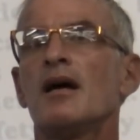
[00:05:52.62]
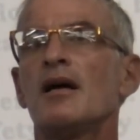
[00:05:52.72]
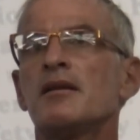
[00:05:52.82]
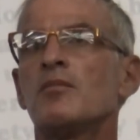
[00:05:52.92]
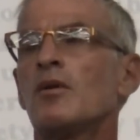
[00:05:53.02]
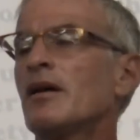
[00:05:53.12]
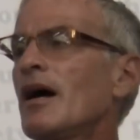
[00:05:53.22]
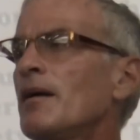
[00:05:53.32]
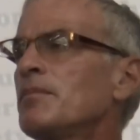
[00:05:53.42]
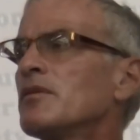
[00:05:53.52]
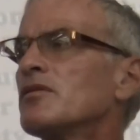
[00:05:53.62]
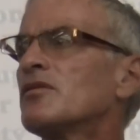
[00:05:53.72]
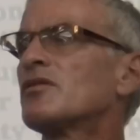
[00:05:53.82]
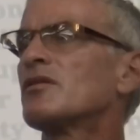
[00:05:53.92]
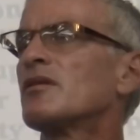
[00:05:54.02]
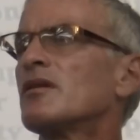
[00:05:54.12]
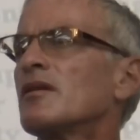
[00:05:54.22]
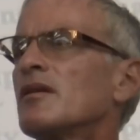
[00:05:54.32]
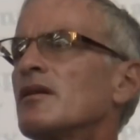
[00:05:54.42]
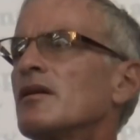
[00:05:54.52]
And then what happens?
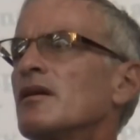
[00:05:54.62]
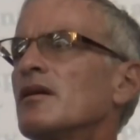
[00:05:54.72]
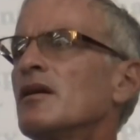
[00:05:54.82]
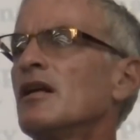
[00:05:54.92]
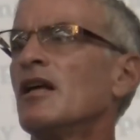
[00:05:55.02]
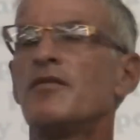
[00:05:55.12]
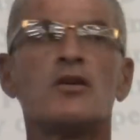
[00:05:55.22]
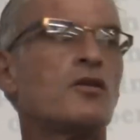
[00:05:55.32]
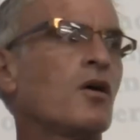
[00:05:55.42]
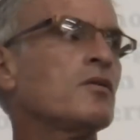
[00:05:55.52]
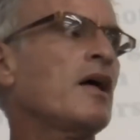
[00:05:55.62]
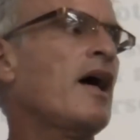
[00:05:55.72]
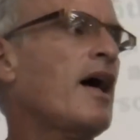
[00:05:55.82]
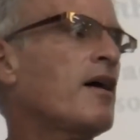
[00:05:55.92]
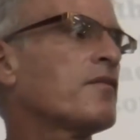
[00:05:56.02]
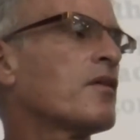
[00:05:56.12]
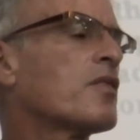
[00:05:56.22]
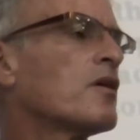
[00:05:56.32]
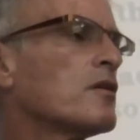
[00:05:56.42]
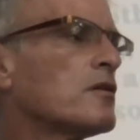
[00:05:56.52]
If you don't
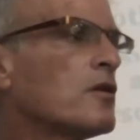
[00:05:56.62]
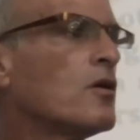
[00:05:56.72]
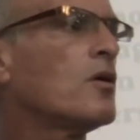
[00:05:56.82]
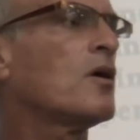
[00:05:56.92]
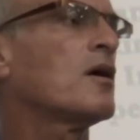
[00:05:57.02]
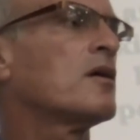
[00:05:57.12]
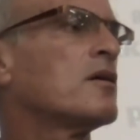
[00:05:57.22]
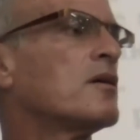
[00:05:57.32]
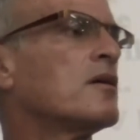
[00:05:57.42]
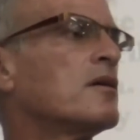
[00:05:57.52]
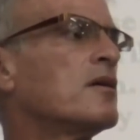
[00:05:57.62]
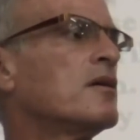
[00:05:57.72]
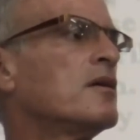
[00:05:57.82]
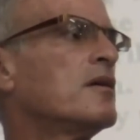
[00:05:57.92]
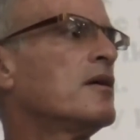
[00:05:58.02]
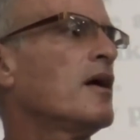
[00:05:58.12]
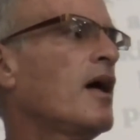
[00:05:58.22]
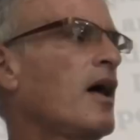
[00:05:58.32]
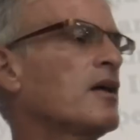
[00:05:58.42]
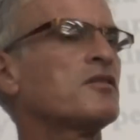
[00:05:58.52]
have the law
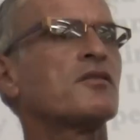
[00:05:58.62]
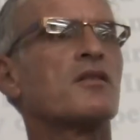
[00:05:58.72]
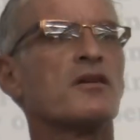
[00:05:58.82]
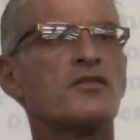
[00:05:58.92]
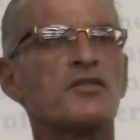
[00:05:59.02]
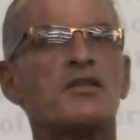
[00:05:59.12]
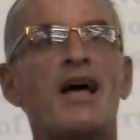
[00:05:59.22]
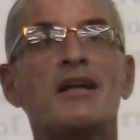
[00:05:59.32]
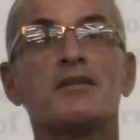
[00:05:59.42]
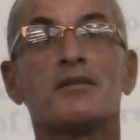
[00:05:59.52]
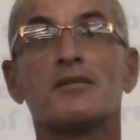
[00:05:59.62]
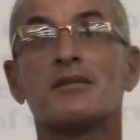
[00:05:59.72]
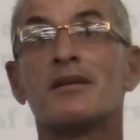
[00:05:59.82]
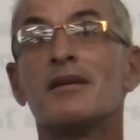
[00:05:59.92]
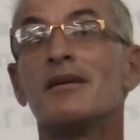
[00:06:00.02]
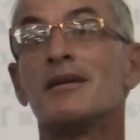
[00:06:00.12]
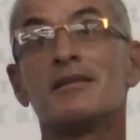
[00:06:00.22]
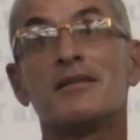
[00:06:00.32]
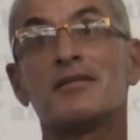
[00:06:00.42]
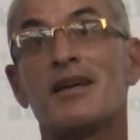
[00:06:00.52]
as the standard
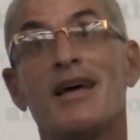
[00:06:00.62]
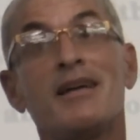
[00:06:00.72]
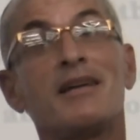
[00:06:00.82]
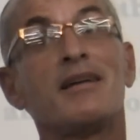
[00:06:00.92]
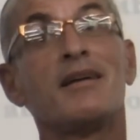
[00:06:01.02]
to say